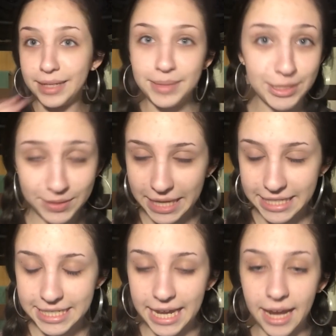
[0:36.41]
Gonna be doing
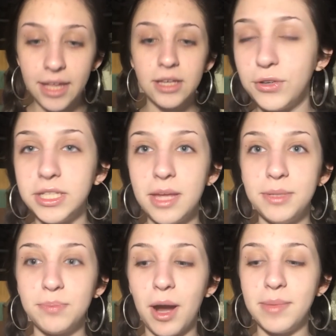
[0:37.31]
that today. First
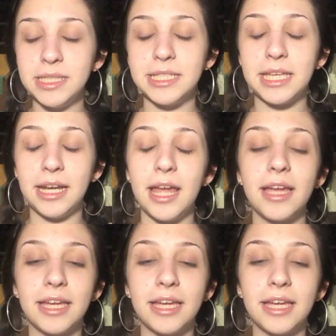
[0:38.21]
up is priming the skin.